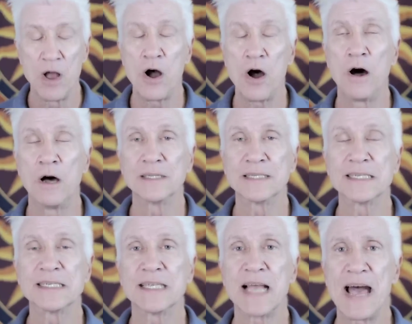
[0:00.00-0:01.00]
On
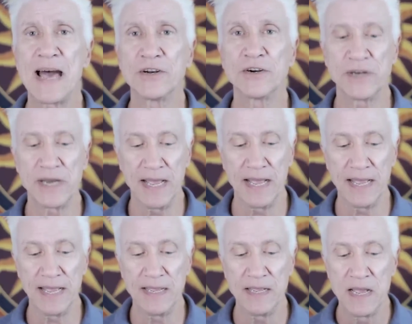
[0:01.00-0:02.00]

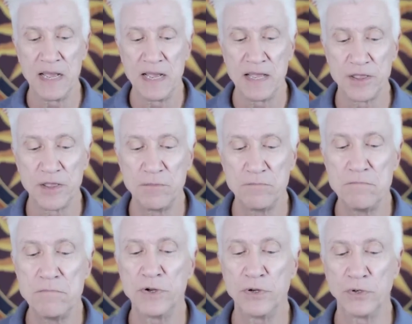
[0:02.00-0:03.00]
Saturday, the
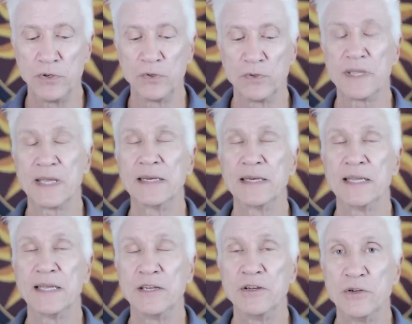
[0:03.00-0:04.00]
moon
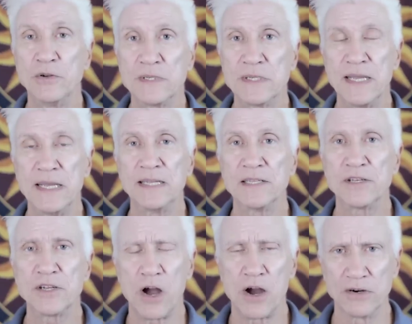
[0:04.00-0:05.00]
continues in
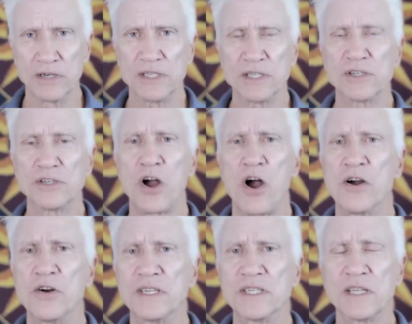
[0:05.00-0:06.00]
Taurus.
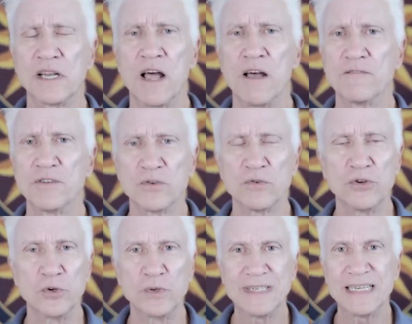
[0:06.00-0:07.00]
Taurus loves
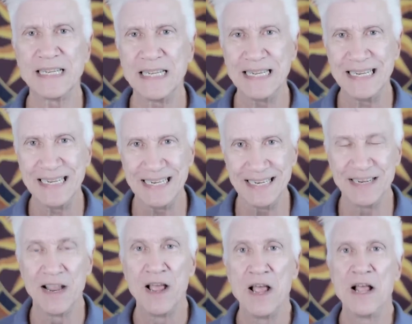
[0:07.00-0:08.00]
routine.
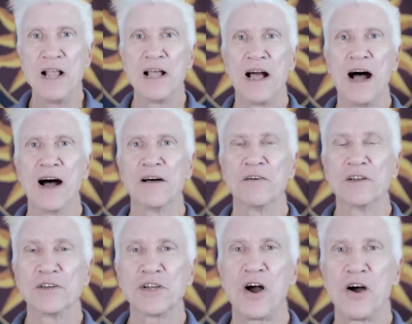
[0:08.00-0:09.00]

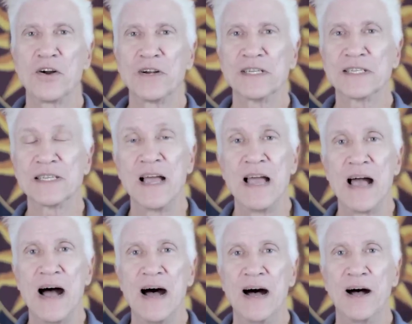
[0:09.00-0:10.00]
Taurus
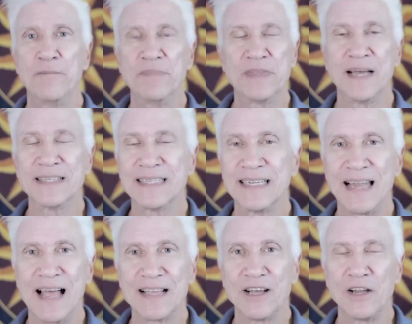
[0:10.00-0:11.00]
doesn't
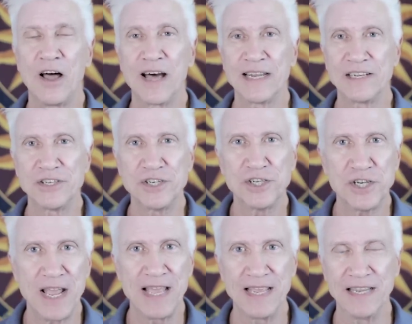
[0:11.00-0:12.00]
like a lot of
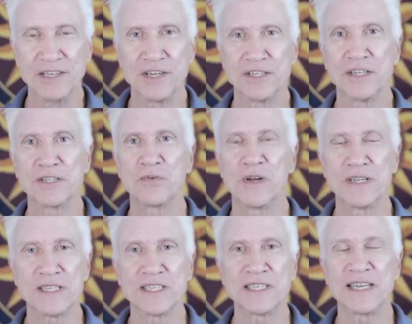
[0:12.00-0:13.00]
change. It just
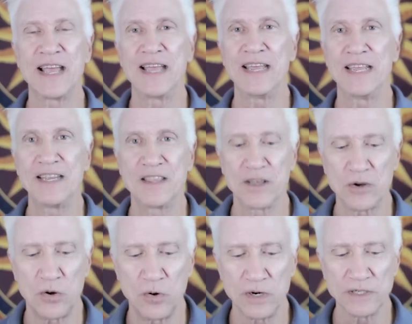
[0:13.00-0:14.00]
wants to stay the
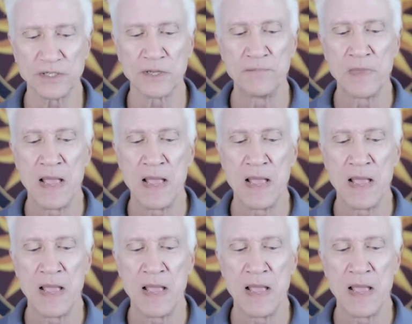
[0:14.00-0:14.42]
course.